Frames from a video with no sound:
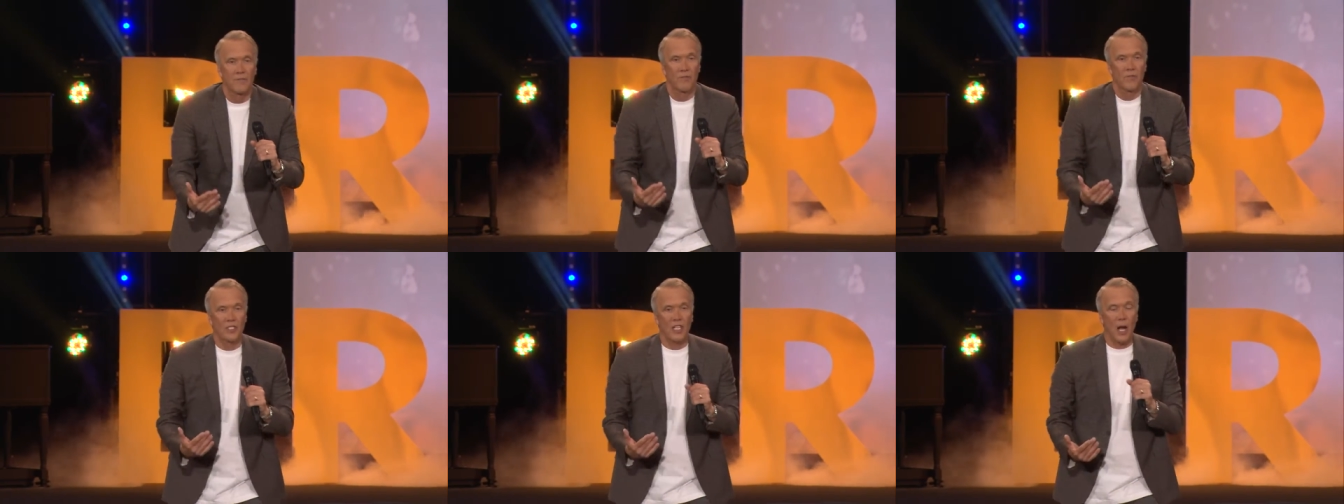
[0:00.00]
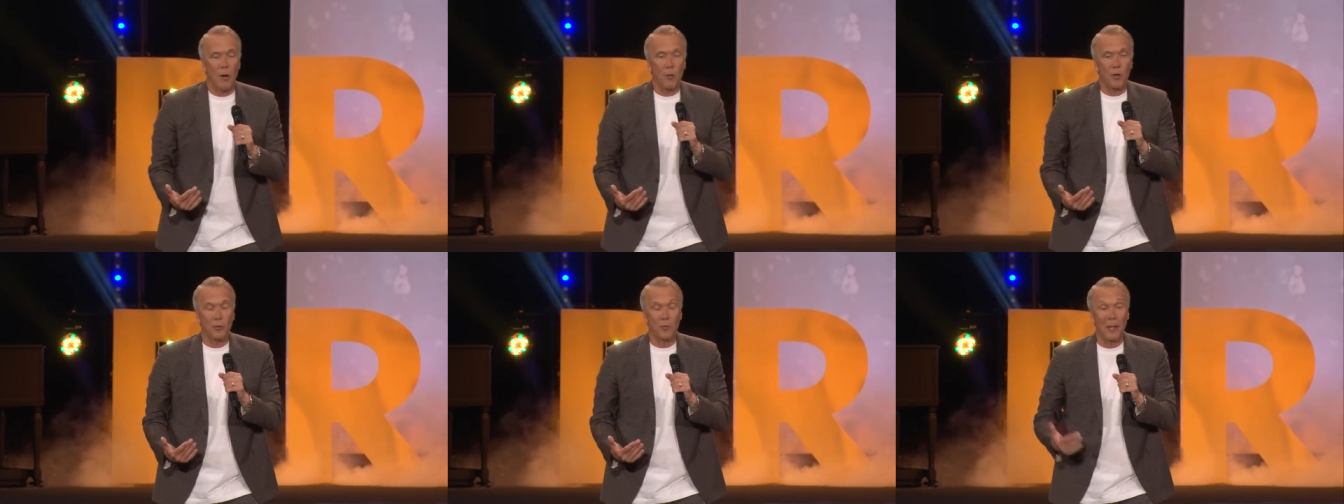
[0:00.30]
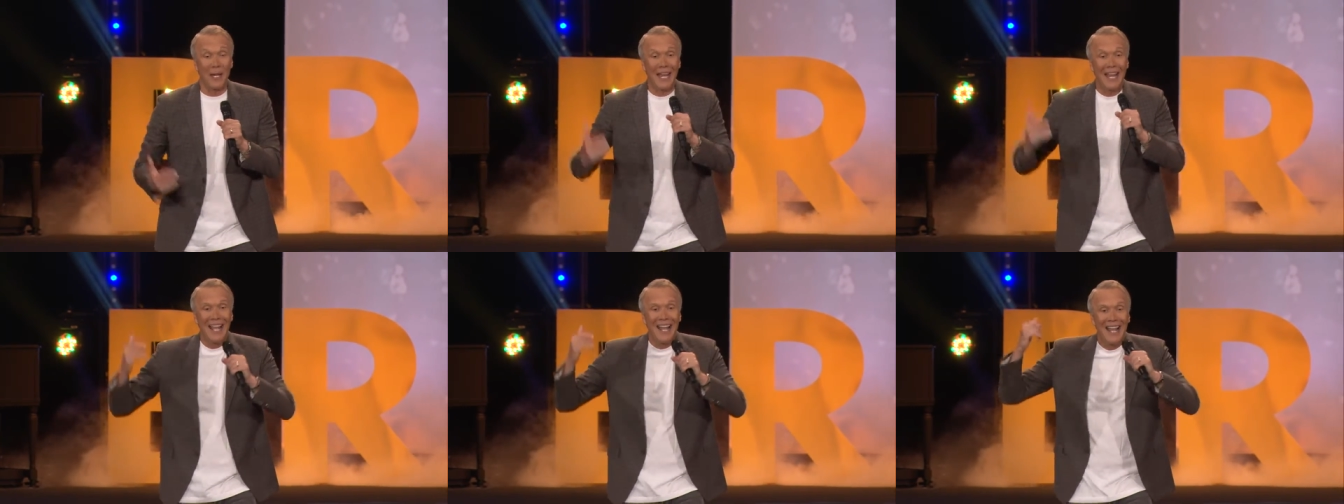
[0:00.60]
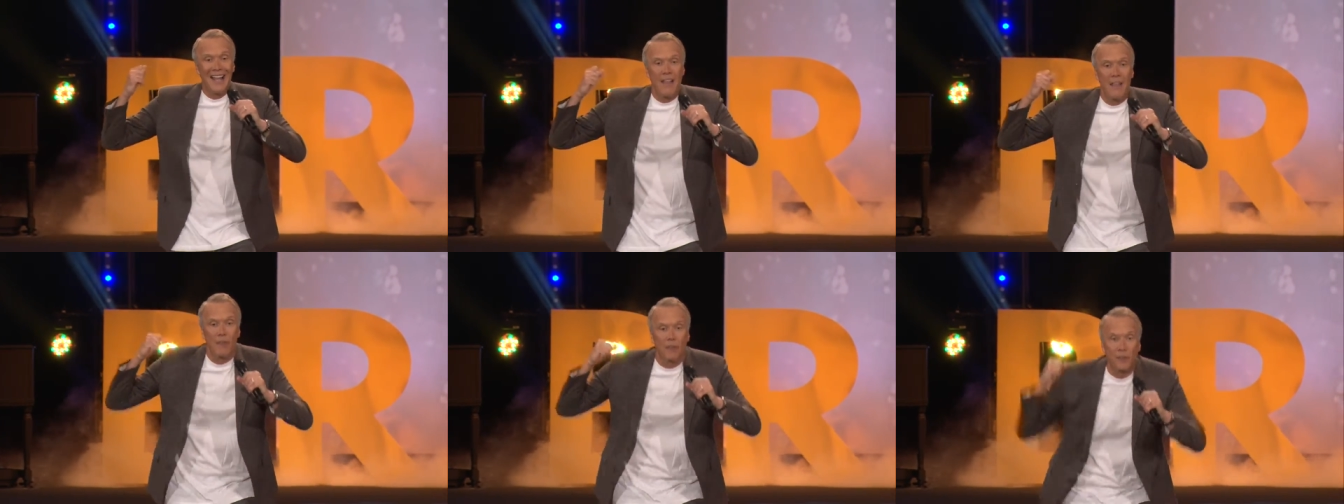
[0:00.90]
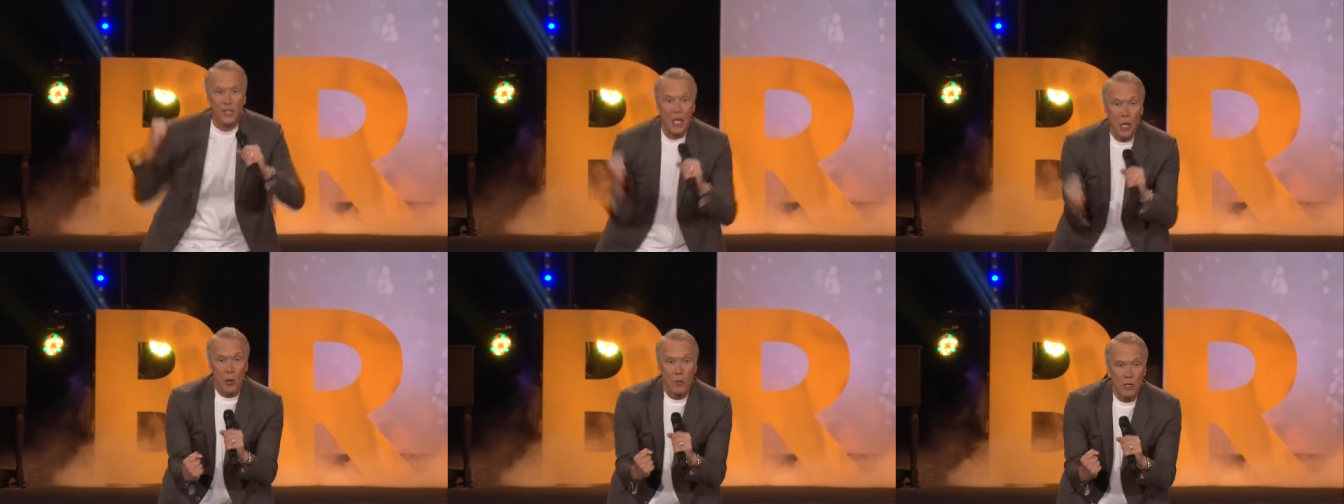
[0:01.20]
Say it with me,
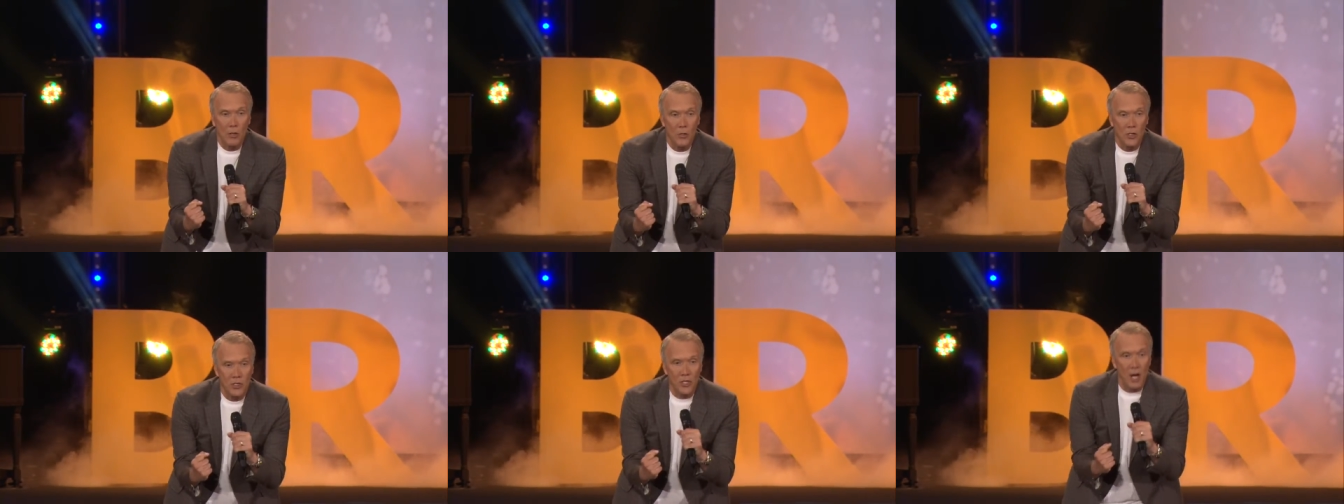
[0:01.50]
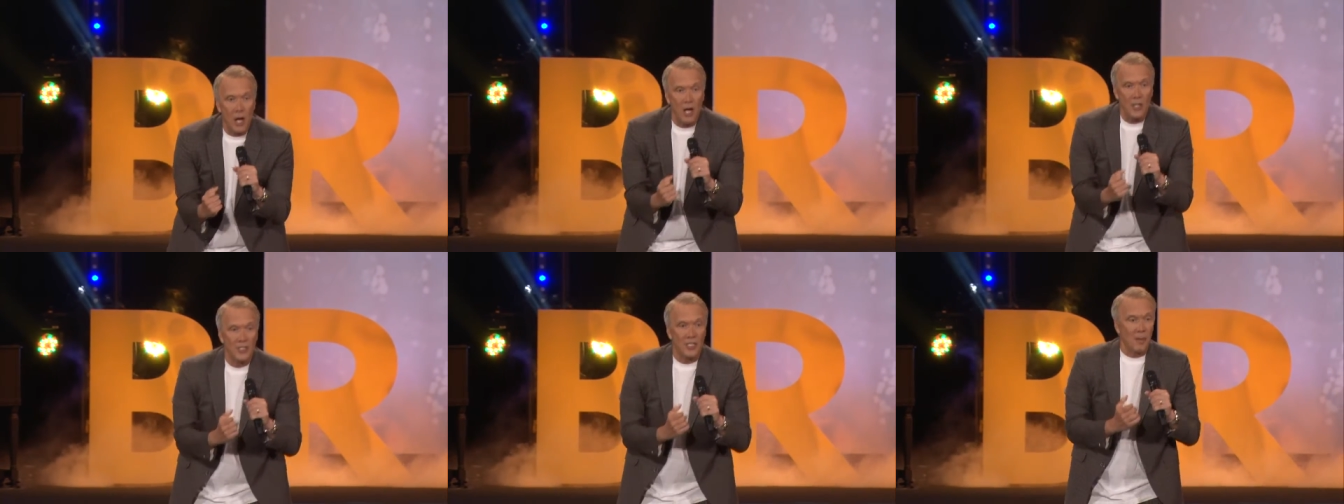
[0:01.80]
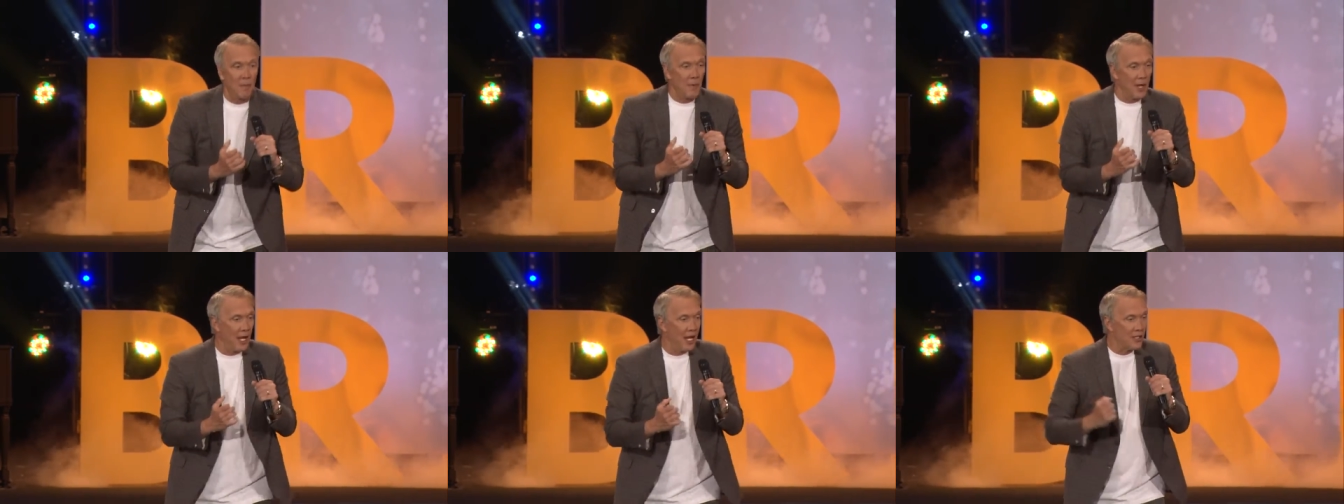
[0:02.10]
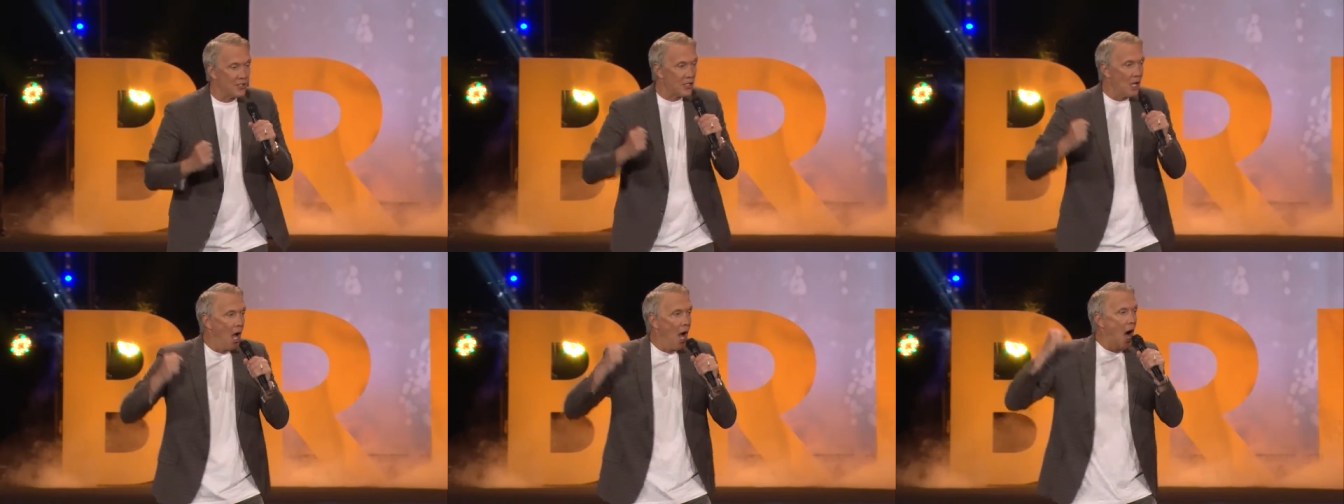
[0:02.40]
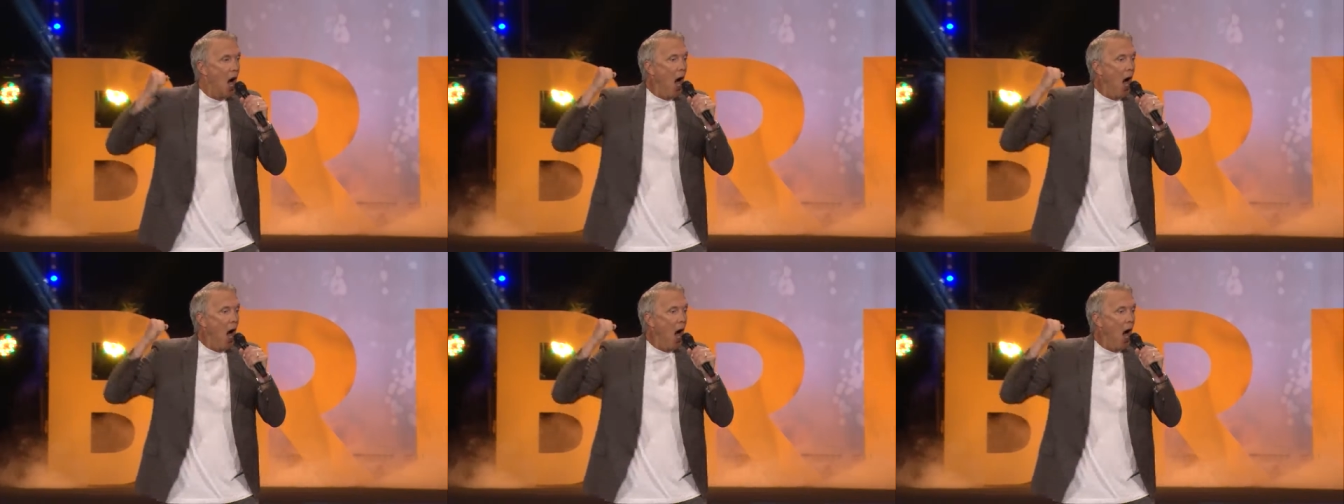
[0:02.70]
Theopneustos, it means